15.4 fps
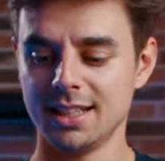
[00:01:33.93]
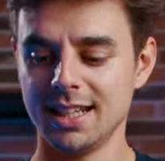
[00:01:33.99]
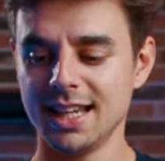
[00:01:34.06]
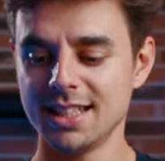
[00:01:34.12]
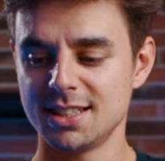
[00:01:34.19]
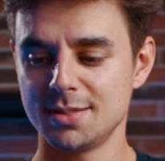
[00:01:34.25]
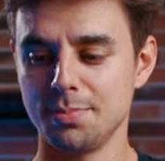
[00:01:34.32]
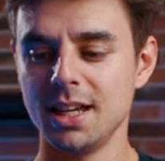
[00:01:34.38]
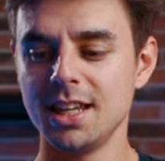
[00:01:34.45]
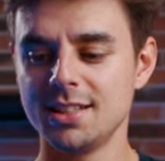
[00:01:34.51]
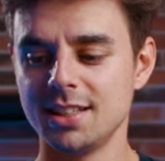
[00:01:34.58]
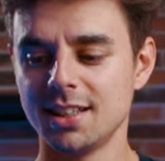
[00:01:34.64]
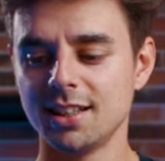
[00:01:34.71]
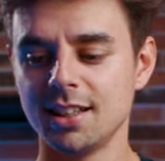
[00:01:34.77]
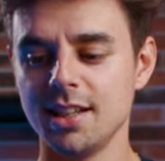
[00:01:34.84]
And that's
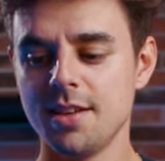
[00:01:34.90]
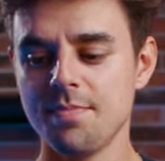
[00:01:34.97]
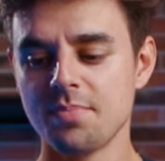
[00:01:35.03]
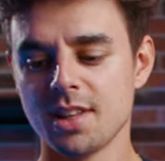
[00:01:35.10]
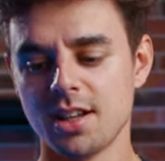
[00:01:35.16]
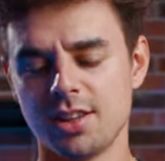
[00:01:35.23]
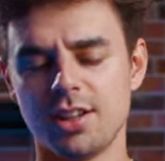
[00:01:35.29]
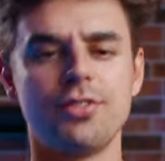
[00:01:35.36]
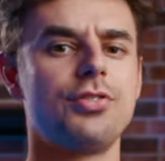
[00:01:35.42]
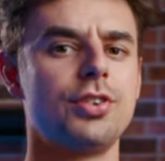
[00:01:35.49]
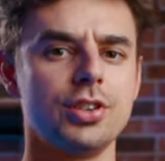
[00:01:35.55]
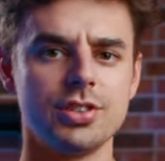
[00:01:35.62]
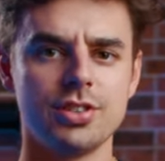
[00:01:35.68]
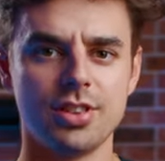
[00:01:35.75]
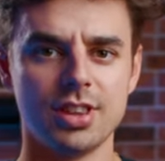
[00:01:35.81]
basically the
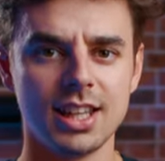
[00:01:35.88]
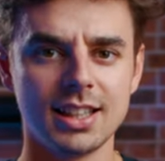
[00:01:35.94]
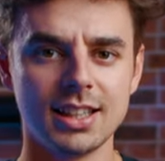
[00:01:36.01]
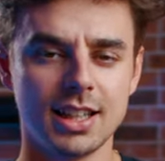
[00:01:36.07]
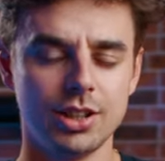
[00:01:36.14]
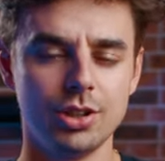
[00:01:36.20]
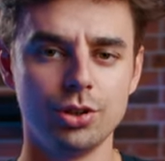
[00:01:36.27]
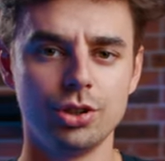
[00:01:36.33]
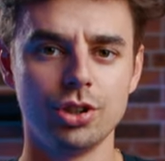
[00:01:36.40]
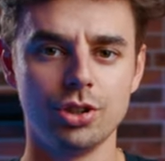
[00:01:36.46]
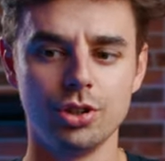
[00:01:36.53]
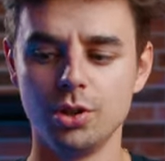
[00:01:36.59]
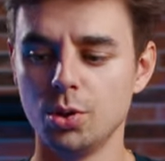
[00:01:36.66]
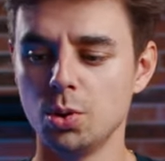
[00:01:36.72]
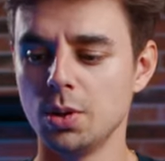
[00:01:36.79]
first thing that you
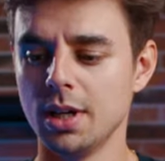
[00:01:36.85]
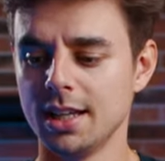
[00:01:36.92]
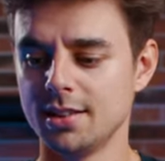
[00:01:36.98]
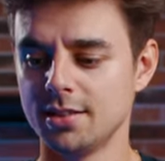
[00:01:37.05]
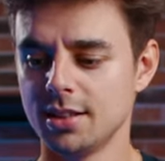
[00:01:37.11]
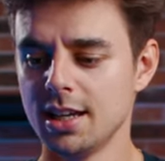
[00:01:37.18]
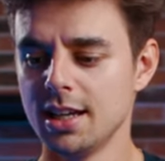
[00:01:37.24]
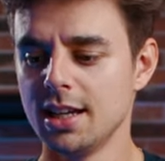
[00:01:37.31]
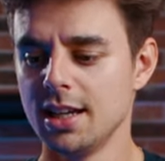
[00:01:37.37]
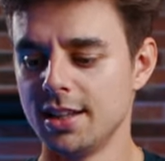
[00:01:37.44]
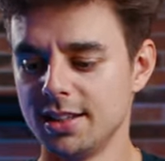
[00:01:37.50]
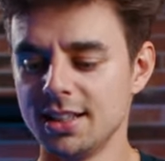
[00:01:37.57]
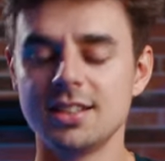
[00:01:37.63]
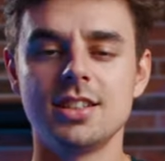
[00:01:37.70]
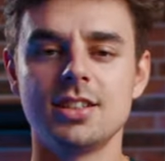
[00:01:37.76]
should do. And
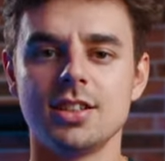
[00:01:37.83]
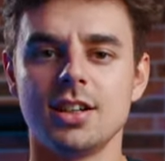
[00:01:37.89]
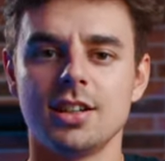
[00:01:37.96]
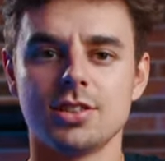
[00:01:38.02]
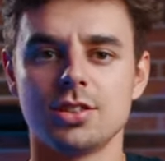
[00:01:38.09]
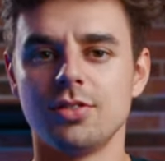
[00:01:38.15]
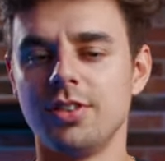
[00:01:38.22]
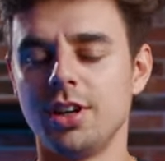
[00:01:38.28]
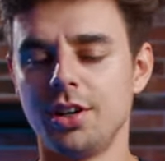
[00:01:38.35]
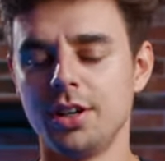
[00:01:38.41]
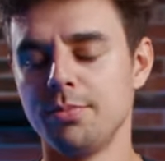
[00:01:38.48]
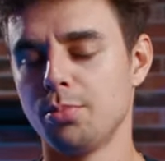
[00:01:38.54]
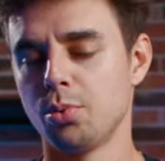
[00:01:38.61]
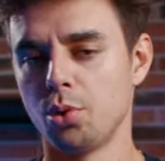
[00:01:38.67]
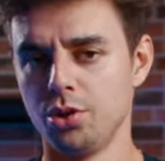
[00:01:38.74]
this is also very
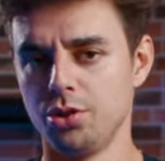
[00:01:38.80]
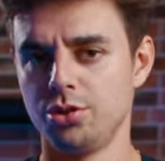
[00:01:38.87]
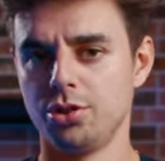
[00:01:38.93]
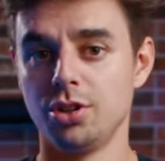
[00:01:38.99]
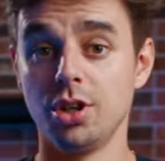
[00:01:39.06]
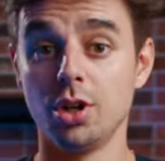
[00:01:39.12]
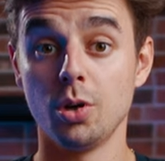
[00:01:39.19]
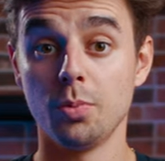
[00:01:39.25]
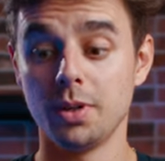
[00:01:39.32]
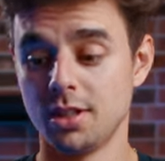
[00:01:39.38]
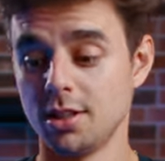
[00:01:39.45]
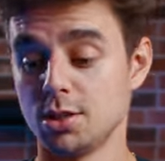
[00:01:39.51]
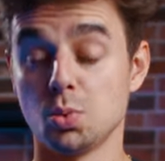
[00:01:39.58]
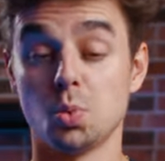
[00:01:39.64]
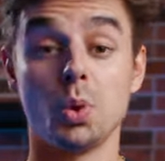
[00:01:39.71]
important to know
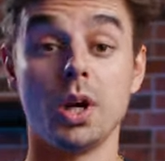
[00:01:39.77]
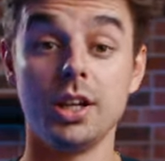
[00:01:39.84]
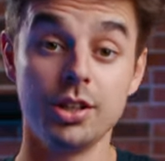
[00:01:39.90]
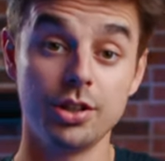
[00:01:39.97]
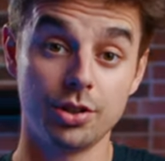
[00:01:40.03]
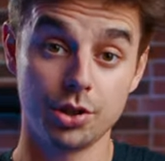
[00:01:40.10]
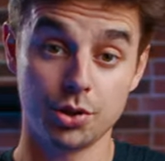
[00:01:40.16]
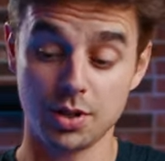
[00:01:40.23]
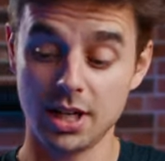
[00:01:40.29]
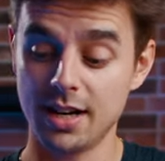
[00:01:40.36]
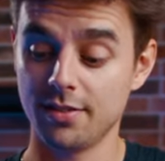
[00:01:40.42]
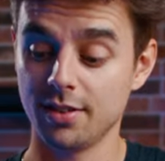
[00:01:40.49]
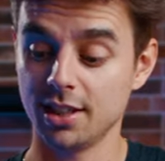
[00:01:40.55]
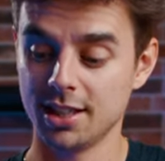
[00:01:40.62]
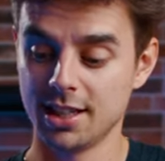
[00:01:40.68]
because when you're
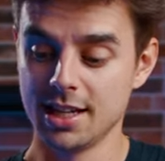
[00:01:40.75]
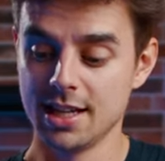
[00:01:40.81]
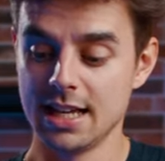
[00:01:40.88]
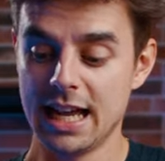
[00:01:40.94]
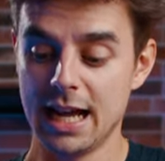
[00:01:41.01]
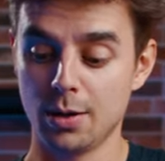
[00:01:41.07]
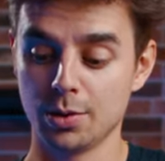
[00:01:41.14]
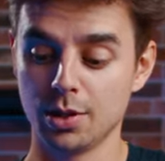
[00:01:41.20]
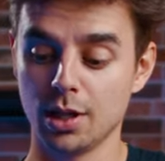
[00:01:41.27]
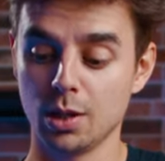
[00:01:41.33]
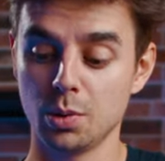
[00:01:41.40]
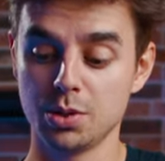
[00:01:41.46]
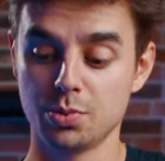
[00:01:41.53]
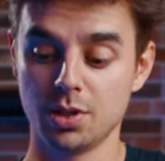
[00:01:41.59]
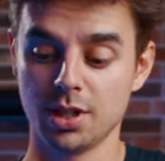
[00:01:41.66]
traveling, I would
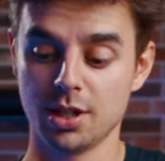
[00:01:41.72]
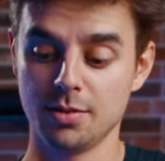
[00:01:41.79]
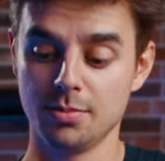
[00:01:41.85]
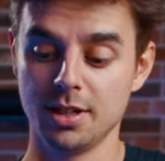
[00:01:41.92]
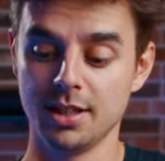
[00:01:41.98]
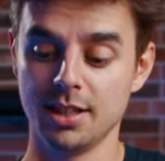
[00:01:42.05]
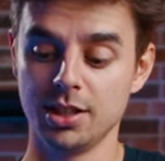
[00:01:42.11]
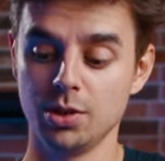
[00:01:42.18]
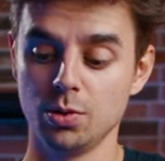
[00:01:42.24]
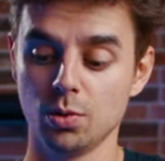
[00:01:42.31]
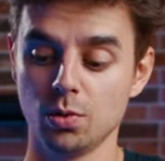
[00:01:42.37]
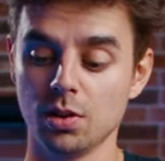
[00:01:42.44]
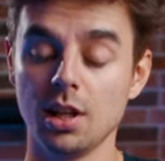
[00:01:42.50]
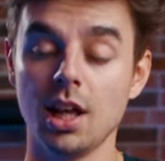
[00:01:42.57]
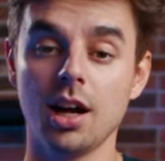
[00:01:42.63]
always recommend that
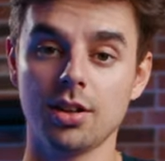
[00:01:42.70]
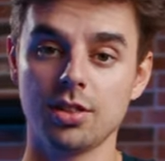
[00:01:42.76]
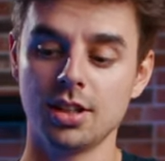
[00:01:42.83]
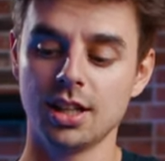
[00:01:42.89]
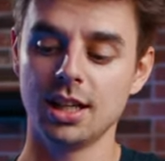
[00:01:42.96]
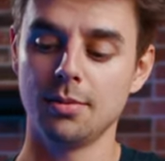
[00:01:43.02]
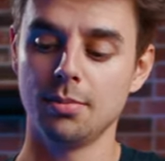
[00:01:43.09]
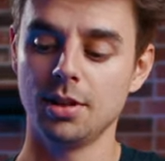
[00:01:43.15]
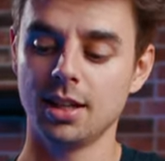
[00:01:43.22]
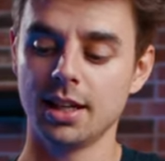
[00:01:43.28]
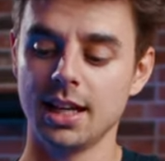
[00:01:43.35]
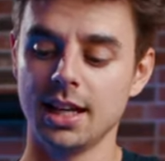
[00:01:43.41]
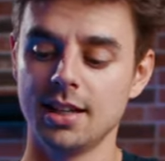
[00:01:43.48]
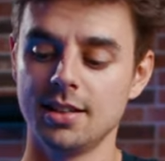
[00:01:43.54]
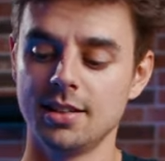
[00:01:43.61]
you lock the gimbal
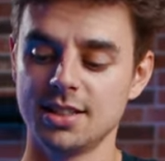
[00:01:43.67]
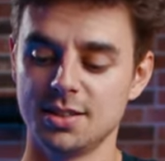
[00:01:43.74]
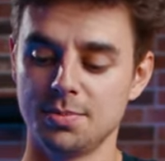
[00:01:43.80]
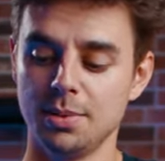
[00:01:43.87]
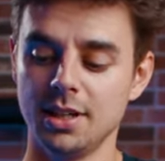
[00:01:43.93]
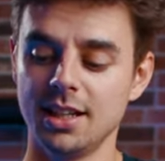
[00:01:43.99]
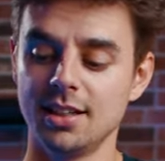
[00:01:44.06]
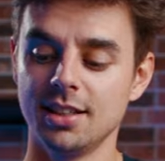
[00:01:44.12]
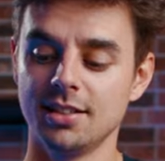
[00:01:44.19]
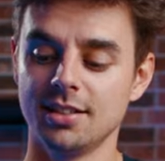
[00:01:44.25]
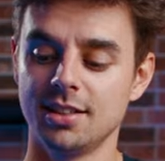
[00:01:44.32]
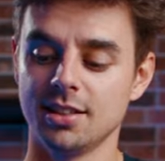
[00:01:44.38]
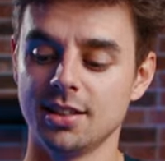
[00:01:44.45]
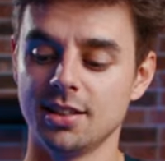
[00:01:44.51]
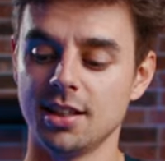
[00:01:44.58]
again, spin it
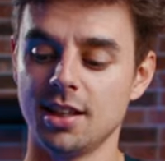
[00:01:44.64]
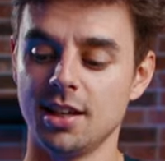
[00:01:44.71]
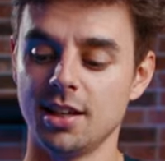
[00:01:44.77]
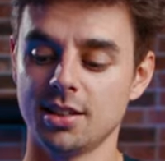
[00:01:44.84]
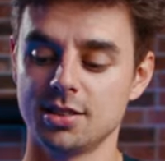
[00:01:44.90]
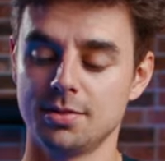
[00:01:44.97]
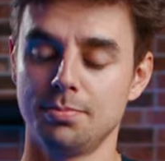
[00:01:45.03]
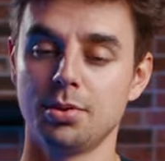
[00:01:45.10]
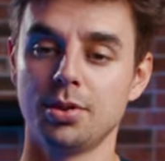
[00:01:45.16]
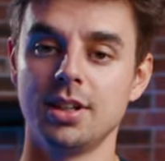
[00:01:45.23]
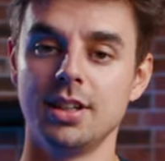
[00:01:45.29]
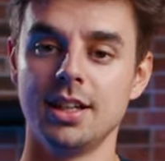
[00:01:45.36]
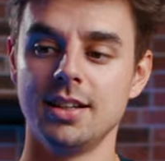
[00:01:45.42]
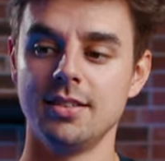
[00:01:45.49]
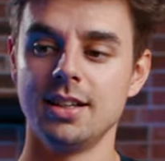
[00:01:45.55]
until it locks, put
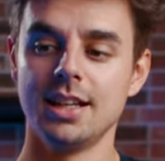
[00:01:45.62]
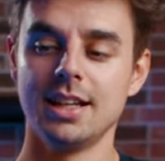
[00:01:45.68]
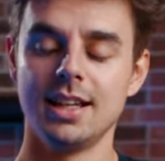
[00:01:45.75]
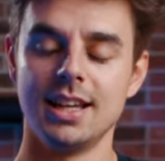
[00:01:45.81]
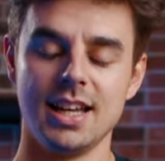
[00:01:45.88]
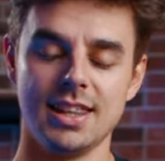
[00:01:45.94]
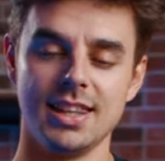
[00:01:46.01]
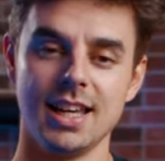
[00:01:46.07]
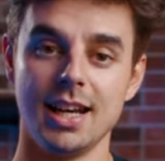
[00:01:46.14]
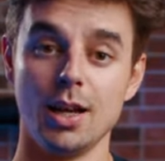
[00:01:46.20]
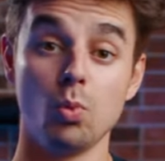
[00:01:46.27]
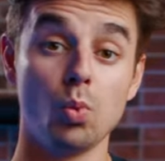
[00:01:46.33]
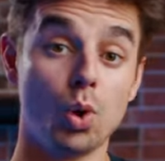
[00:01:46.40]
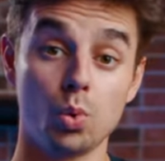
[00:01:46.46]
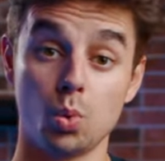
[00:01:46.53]
it in, and then
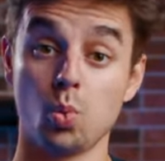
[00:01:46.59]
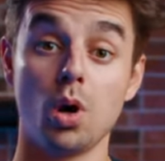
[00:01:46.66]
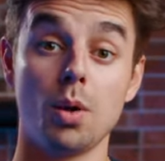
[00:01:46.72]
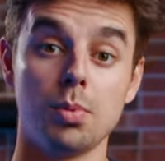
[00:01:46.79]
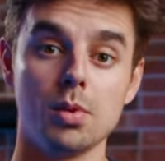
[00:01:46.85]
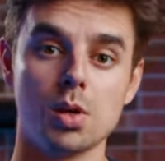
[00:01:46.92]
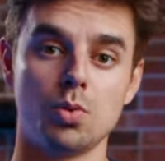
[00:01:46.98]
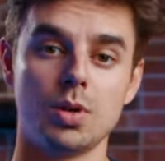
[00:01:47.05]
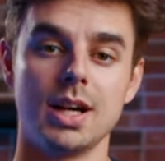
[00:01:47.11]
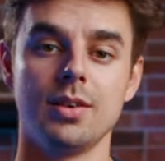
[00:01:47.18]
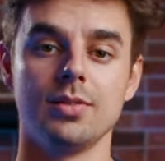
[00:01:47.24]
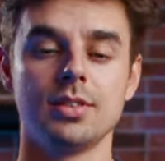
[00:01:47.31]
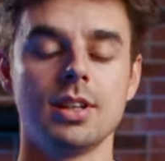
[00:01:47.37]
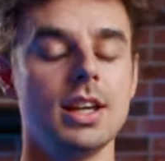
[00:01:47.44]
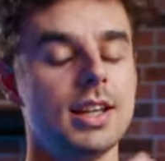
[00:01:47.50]
it won't wobble
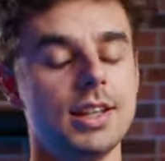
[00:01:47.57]
around.